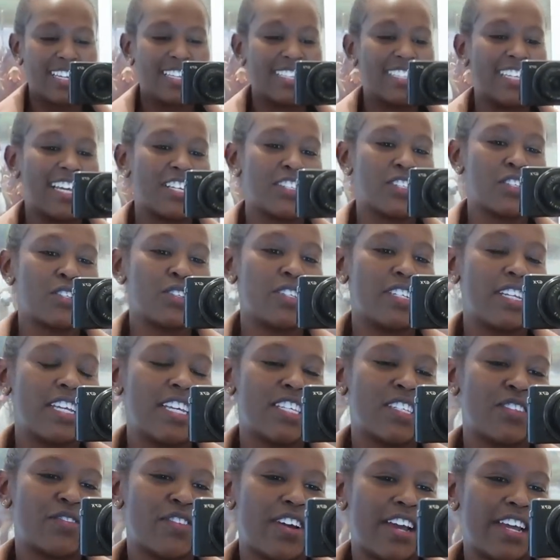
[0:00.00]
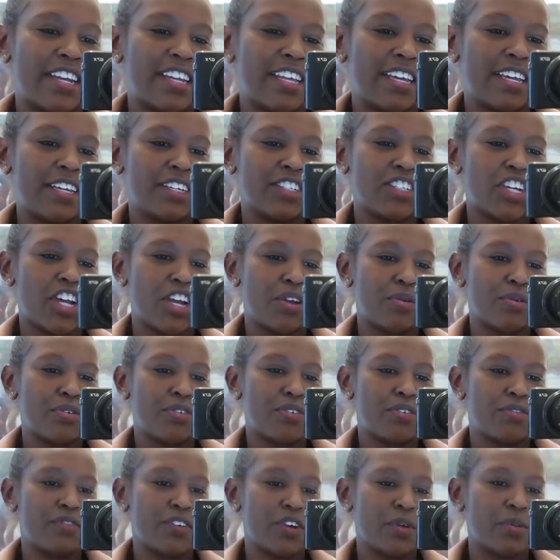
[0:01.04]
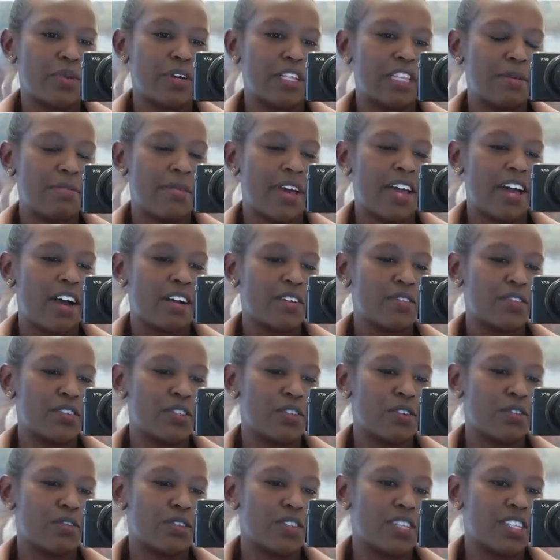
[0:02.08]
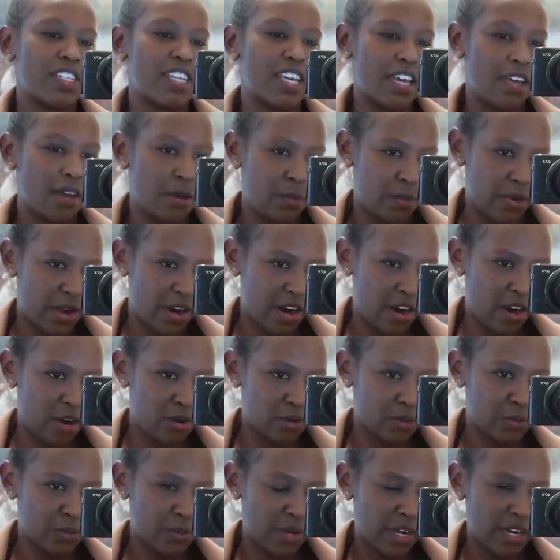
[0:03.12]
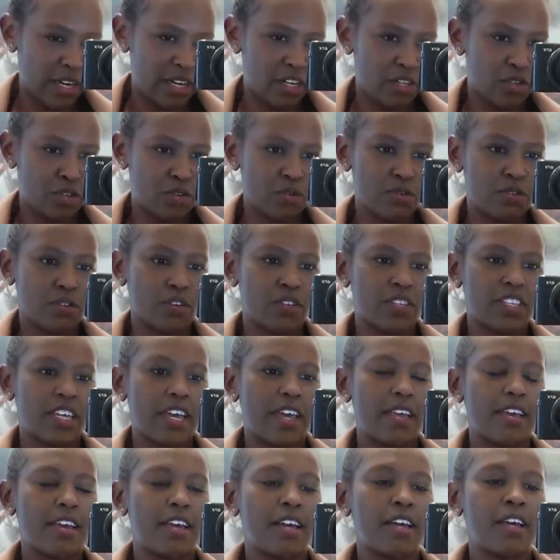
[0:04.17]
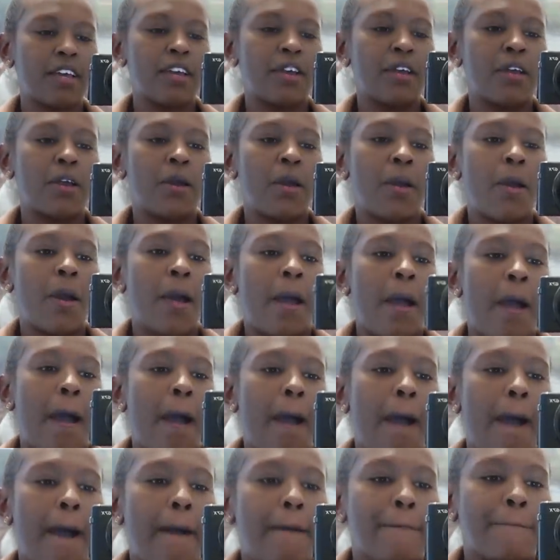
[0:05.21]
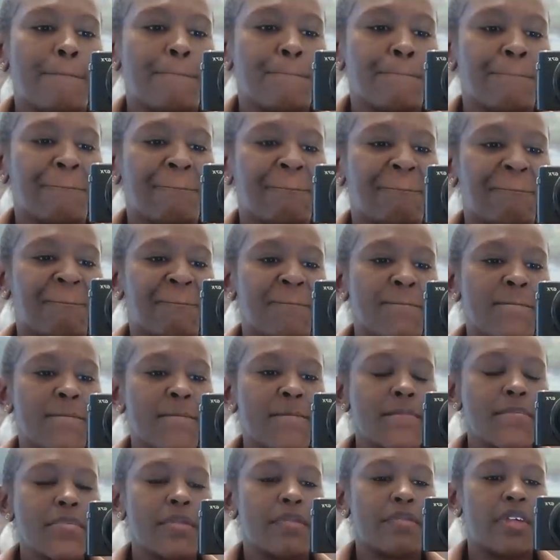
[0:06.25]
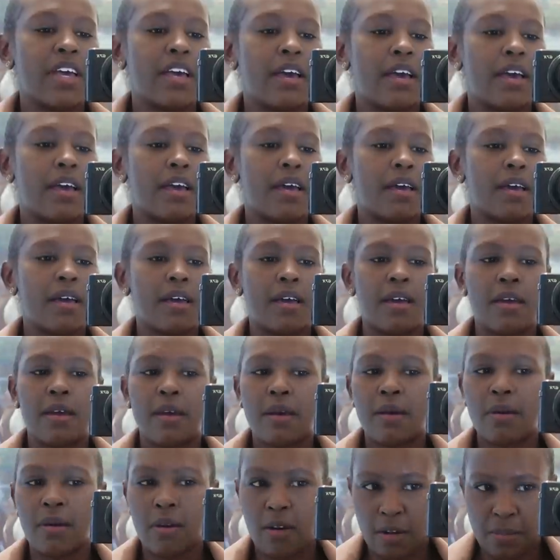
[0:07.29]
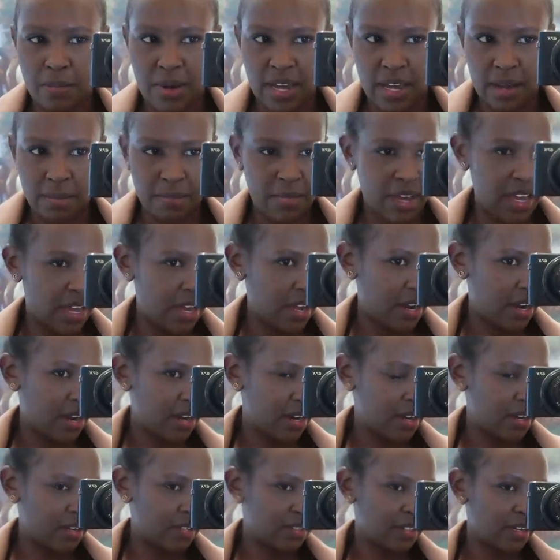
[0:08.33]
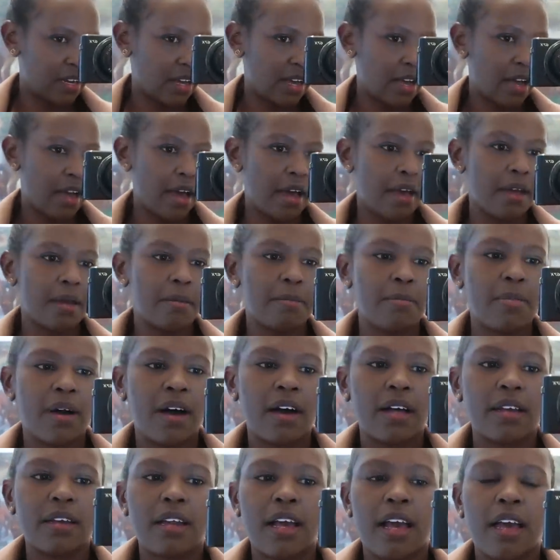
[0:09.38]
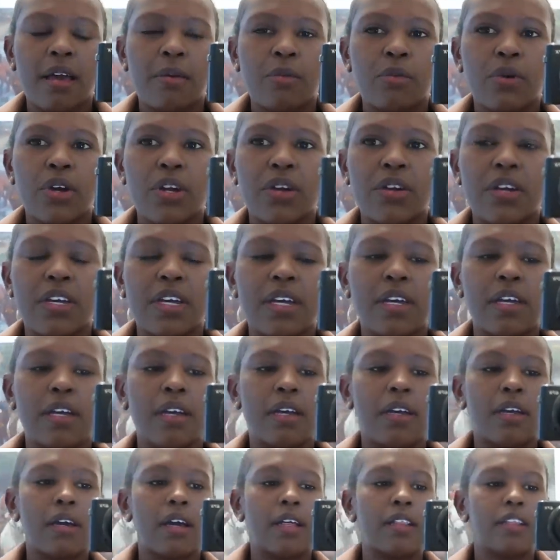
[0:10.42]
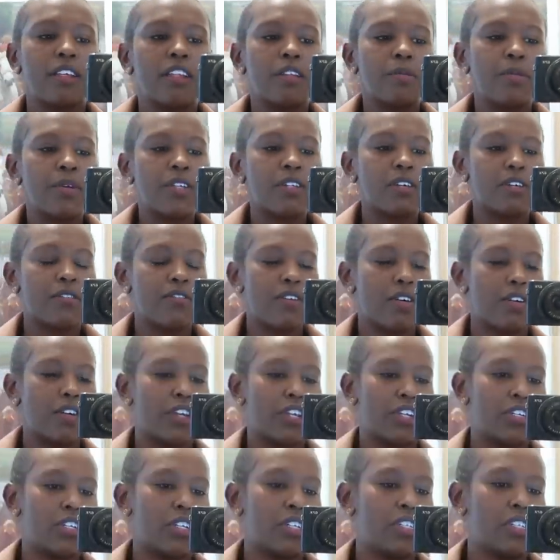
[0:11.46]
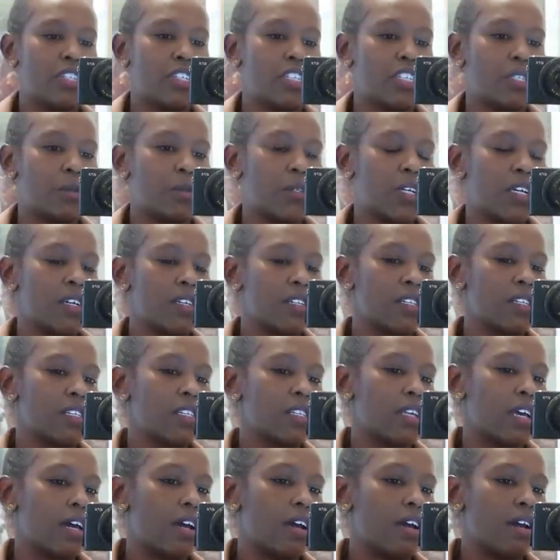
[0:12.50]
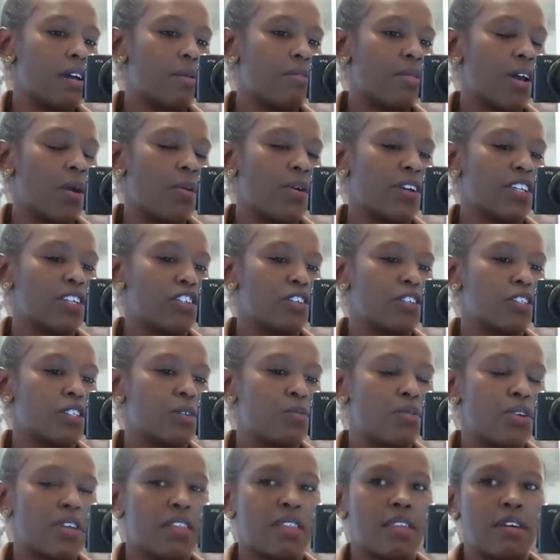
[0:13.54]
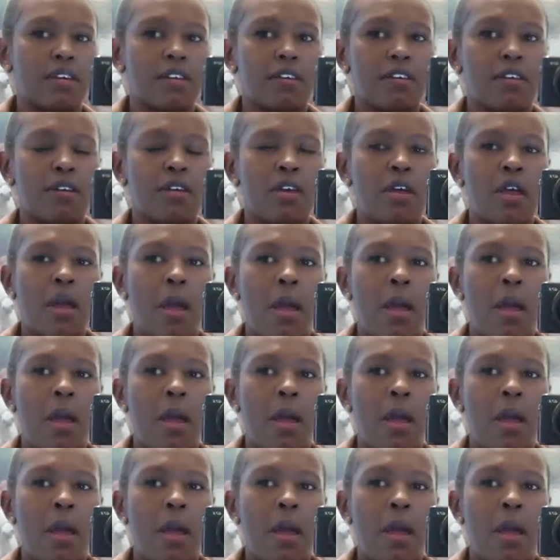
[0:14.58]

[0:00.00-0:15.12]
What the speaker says: Yeah, so today's Friday, sharing with you very quickly my outfit of the day. We are out, we're headed to North Kenya. My hair is in a high bun. I'm wearing a little bit of foundation just because I wanted to spray the